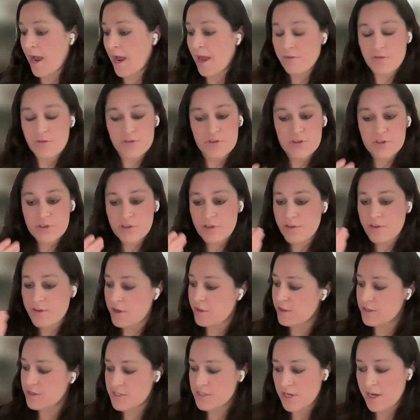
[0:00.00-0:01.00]
And
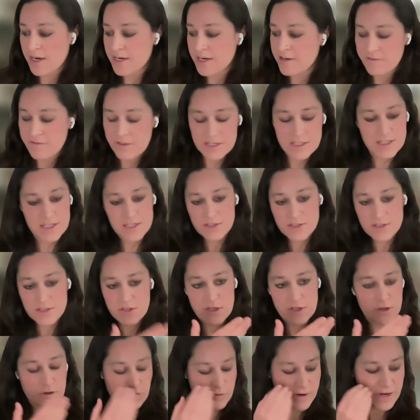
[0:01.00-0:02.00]
the other side of this is
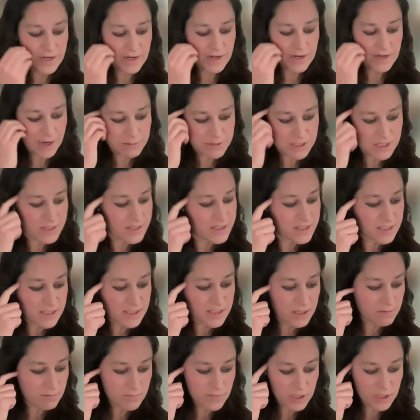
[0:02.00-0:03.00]
the green
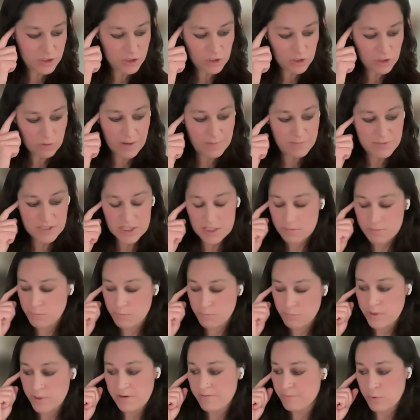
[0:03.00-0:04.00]
capitalism that Jean-Baptiste
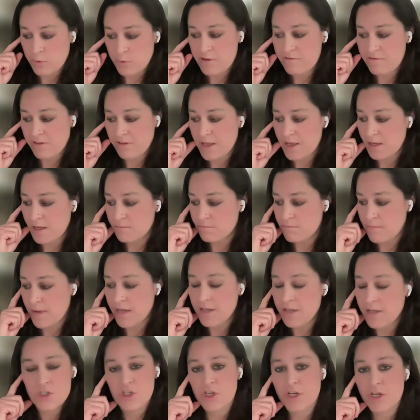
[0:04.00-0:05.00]
briefly
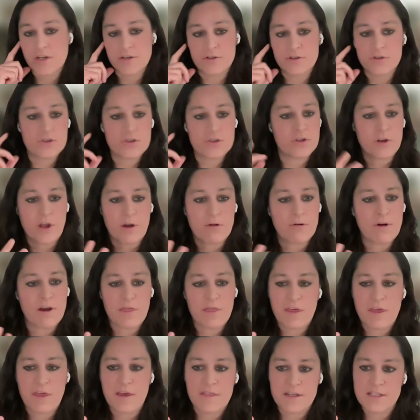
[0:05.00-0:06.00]
mentioned. I
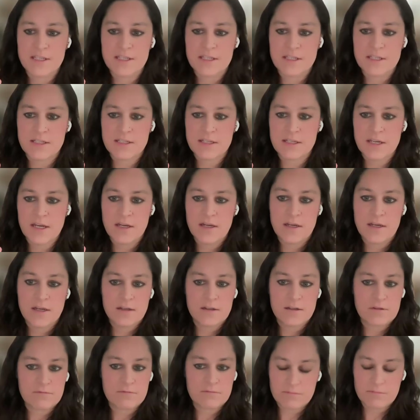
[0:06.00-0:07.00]
think this
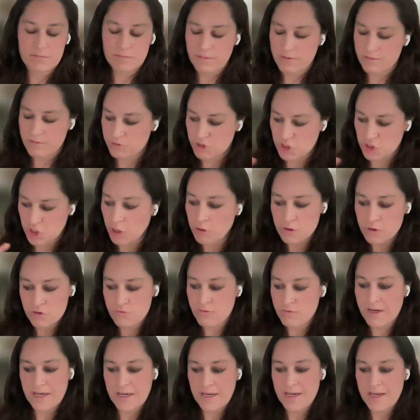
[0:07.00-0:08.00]

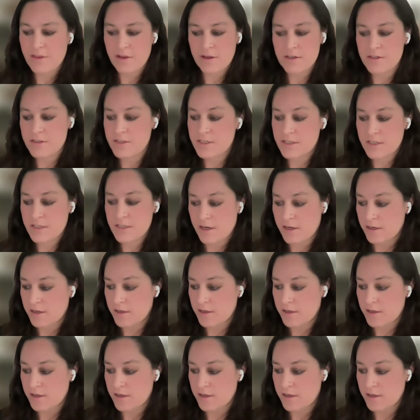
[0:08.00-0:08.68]
shows really that